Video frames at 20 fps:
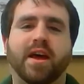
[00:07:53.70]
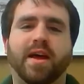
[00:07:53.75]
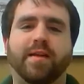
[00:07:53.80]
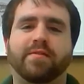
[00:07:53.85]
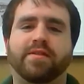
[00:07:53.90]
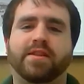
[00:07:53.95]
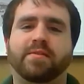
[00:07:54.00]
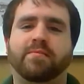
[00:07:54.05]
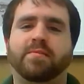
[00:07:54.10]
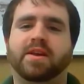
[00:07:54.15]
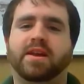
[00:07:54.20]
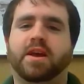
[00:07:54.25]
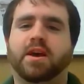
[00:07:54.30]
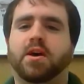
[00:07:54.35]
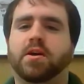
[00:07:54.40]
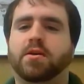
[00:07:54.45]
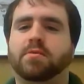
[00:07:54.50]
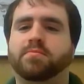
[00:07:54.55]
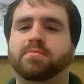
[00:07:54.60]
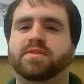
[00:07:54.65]
everything
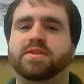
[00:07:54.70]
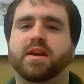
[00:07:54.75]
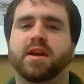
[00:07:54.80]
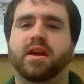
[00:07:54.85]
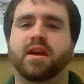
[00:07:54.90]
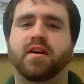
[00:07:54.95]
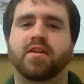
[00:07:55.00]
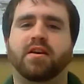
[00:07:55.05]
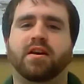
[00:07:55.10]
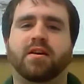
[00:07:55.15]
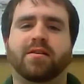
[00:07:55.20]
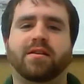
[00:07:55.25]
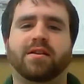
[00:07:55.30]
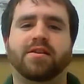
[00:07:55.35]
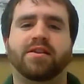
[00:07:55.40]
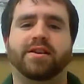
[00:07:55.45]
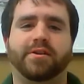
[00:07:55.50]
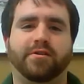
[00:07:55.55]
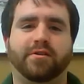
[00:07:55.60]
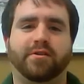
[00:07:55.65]
becomes a lot
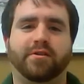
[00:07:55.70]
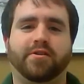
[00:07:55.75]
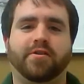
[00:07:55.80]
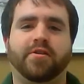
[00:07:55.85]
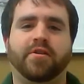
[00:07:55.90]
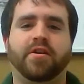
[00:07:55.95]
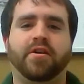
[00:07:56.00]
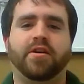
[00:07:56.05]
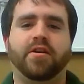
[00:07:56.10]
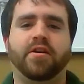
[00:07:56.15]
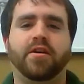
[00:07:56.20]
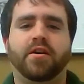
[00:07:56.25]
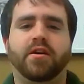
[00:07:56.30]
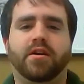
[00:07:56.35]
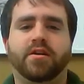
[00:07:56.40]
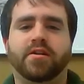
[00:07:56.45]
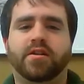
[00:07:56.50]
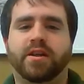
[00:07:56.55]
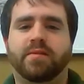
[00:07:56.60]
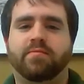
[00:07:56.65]
clearer.
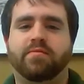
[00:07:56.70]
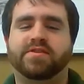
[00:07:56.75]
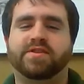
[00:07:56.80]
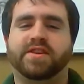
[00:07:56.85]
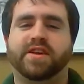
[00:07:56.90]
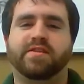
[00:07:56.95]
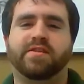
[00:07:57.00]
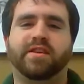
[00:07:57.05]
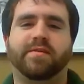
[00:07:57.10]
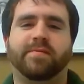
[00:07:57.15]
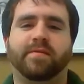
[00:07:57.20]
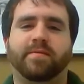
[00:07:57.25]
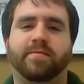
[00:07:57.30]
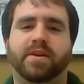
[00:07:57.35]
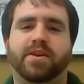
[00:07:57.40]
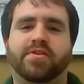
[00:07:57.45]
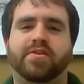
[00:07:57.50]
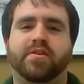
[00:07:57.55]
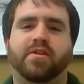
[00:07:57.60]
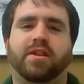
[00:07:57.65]
They present the
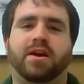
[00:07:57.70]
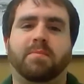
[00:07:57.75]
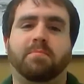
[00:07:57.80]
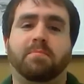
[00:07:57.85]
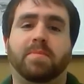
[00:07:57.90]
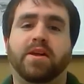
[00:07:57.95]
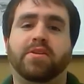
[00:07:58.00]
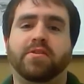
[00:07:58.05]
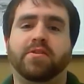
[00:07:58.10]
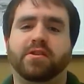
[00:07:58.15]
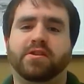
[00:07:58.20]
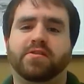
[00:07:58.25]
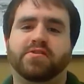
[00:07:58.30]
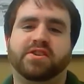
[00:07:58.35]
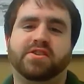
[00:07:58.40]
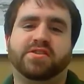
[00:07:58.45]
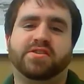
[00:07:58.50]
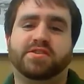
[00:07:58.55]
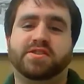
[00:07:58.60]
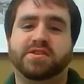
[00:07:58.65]
information a lot better in
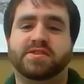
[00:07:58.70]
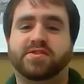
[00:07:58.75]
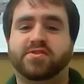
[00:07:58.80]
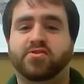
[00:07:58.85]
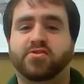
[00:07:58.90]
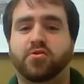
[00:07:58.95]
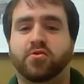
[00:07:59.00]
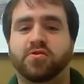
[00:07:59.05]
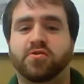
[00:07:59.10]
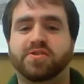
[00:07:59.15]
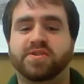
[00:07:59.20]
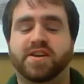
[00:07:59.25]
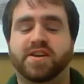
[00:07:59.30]
just these shorter